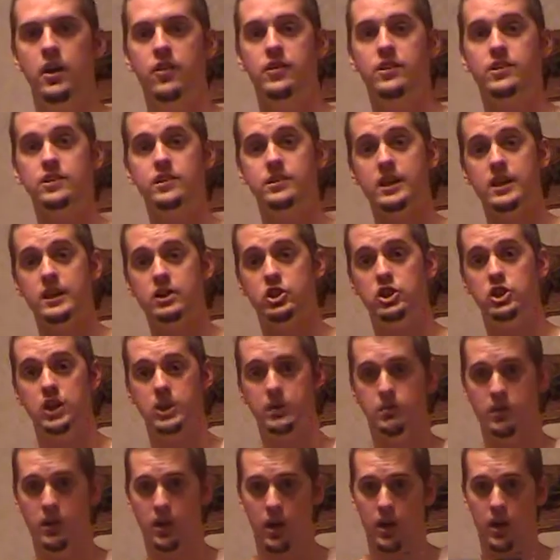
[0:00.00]
This is a
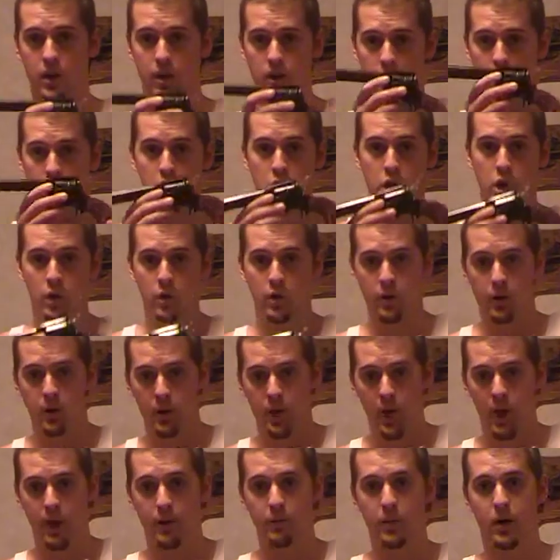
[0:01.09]
cheap gun.
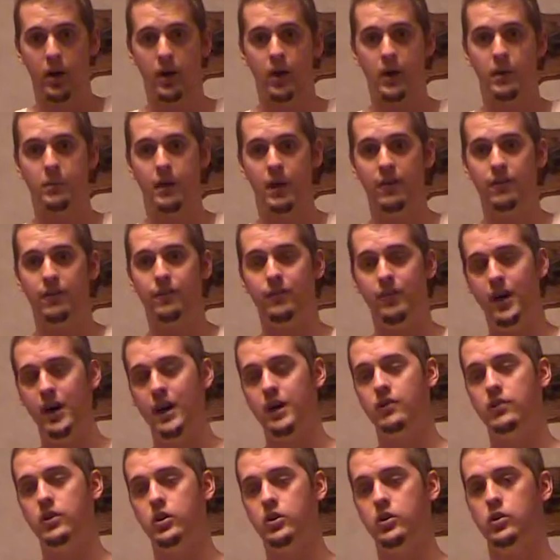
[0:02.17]
I bought about
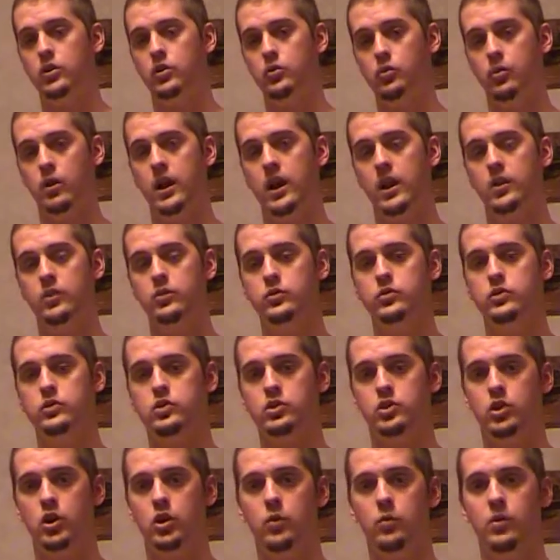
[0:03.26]
500 rounds
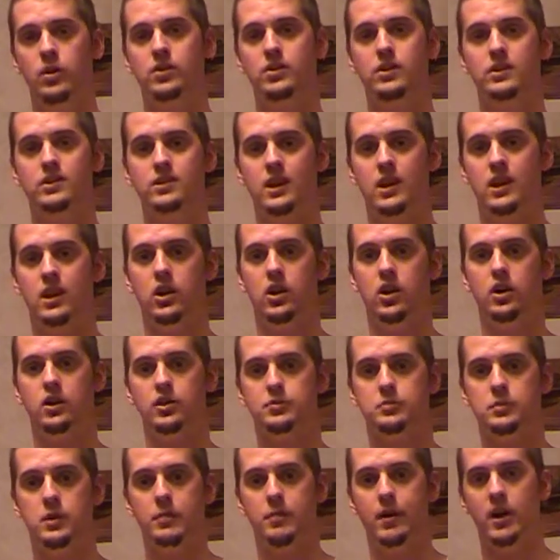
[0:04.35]
to go with this, and it
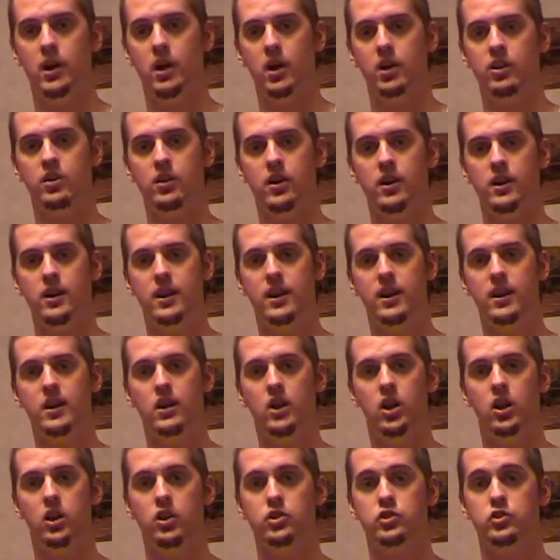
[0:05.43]
cost me about
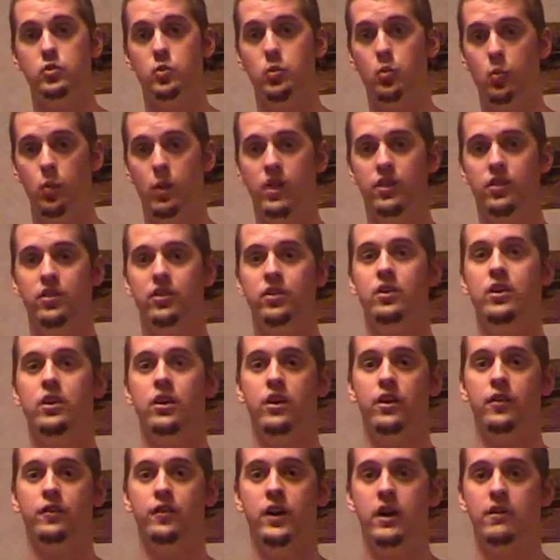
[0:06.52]
$180 with
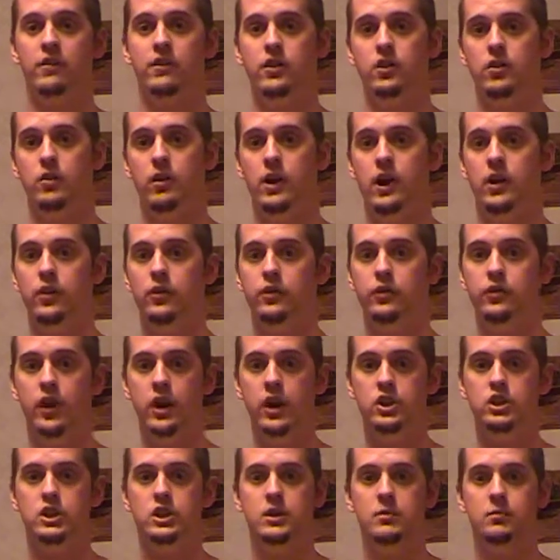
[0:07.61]
the 500 rounds.
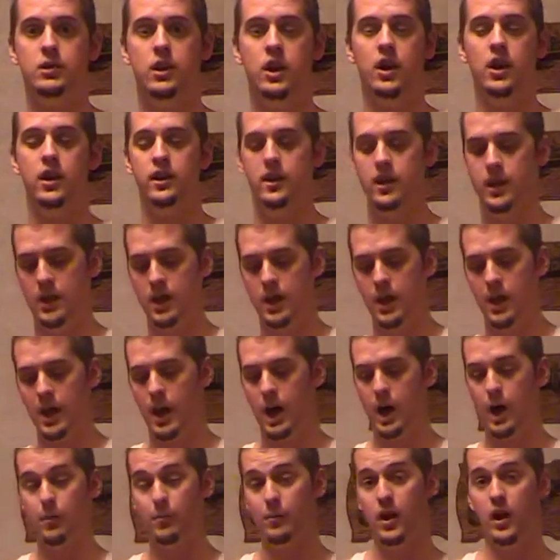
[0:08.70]
Very cheap gun.
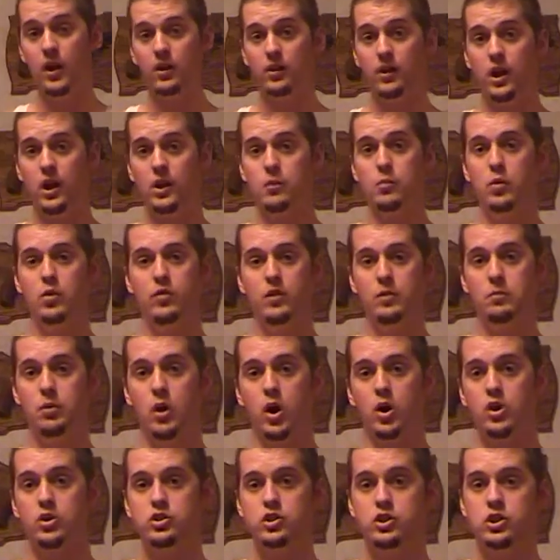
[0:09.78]
Not a lot of moving
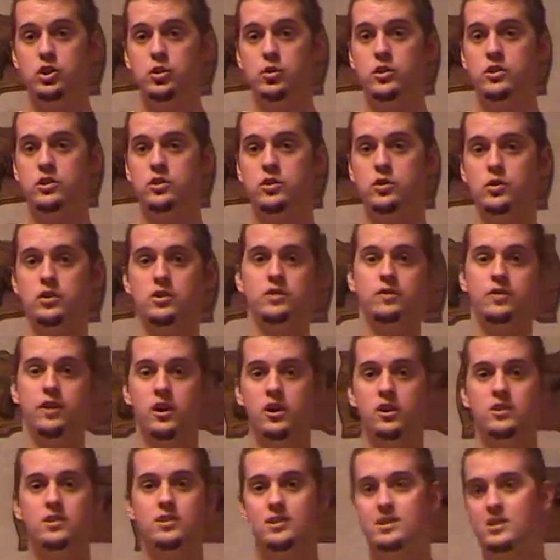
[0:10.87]
parts to it, so it's a
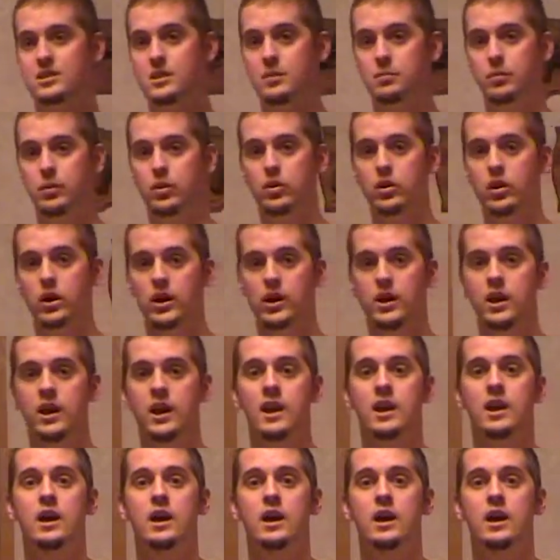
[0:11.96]
very simple gun.